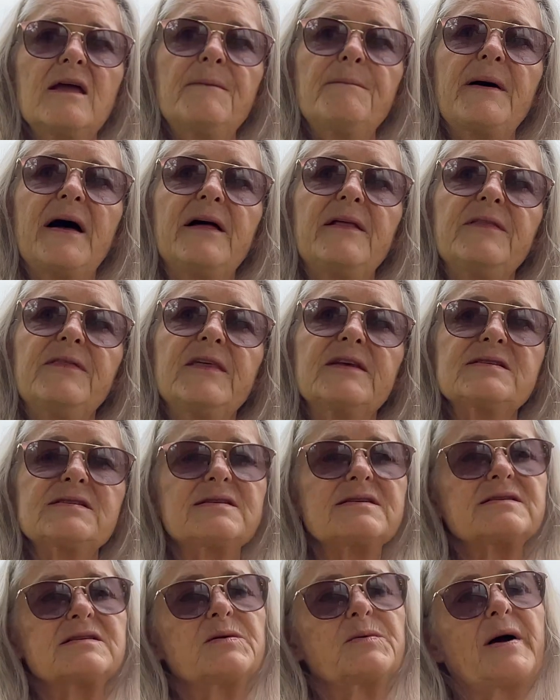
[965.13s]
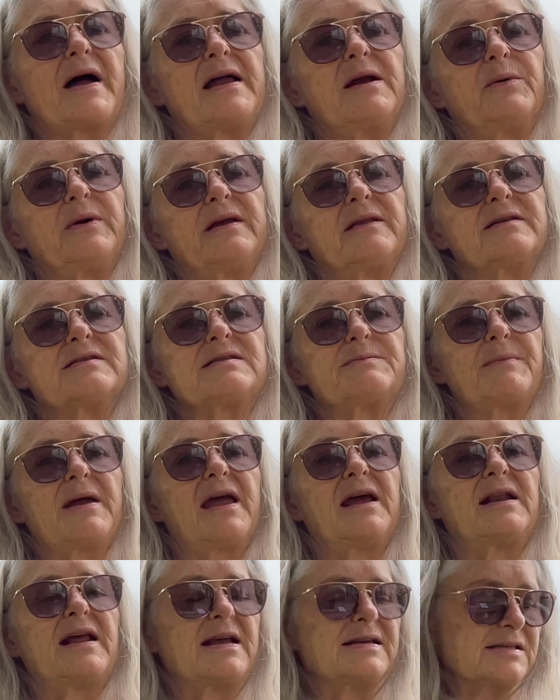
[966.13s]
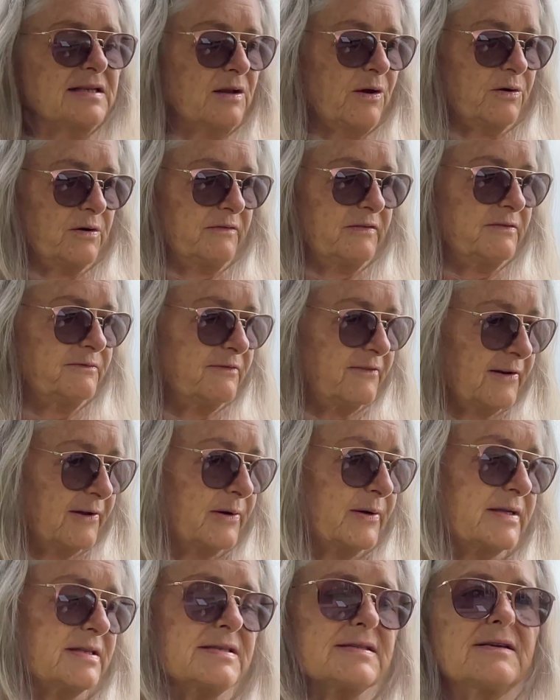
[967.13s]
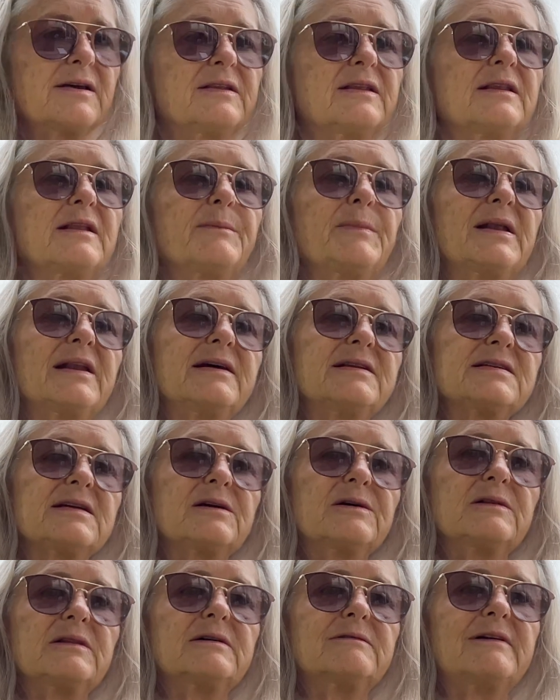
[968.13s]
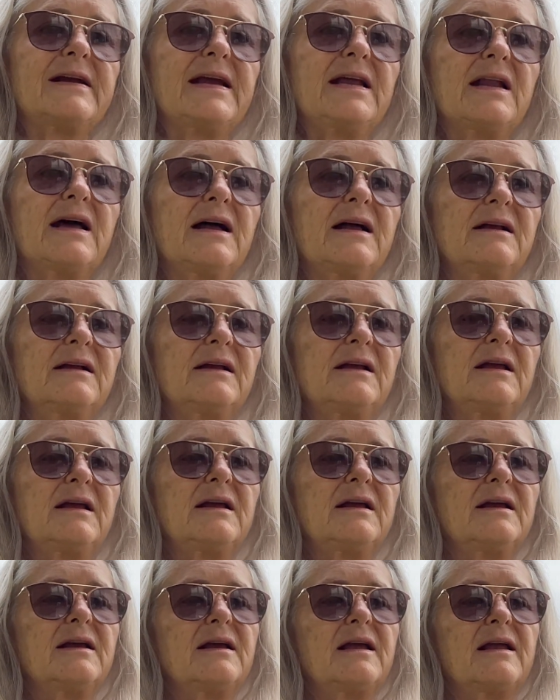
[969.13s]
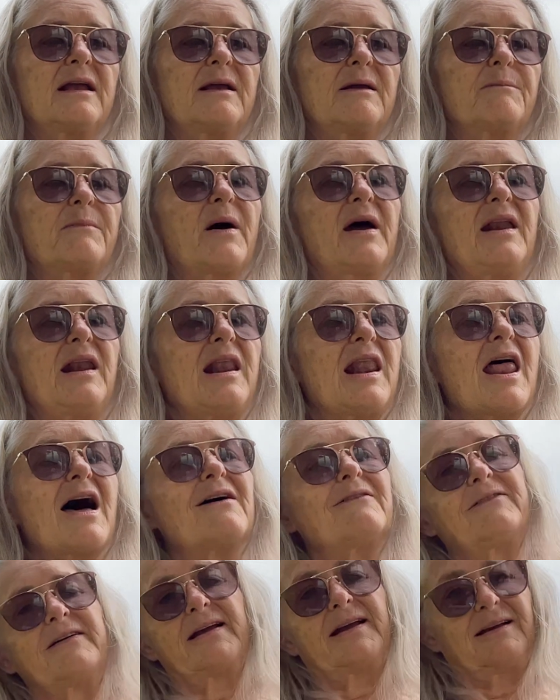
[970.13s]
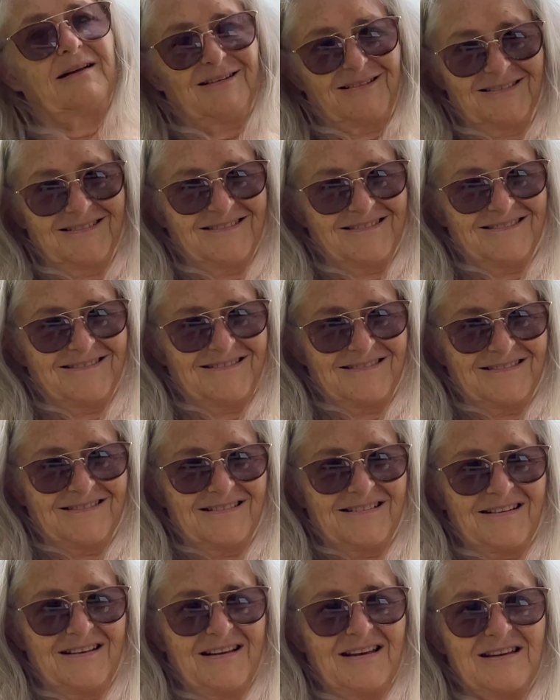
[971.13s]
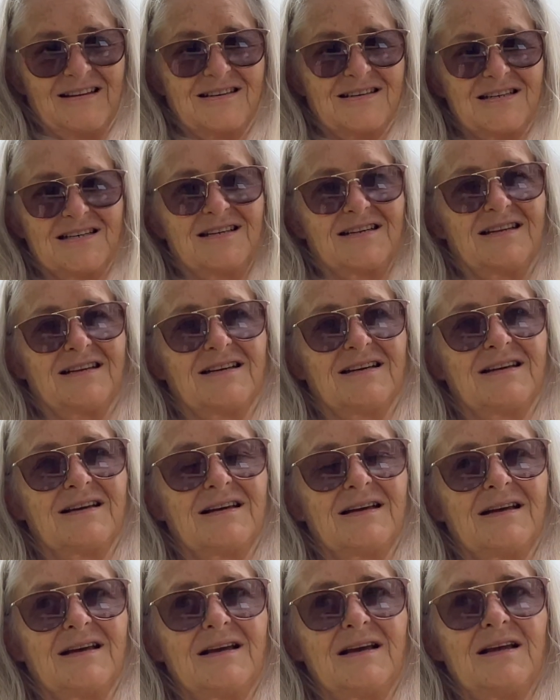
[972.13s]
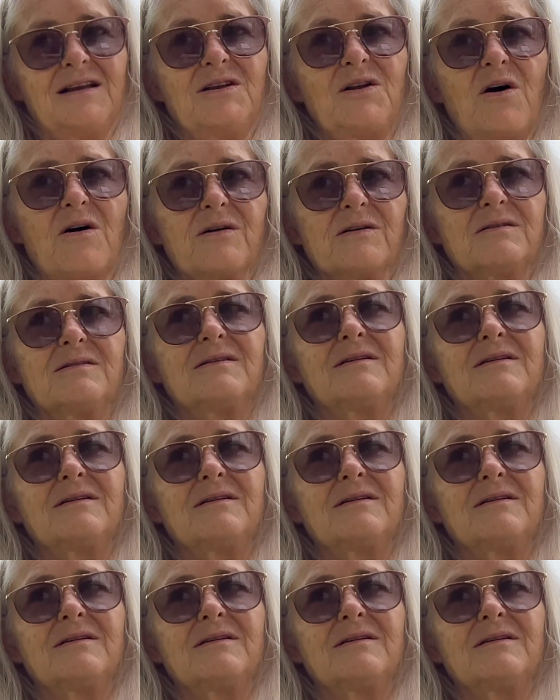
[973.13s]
But this is a way where this man has a lot of influence on the political arena by loving it. Not,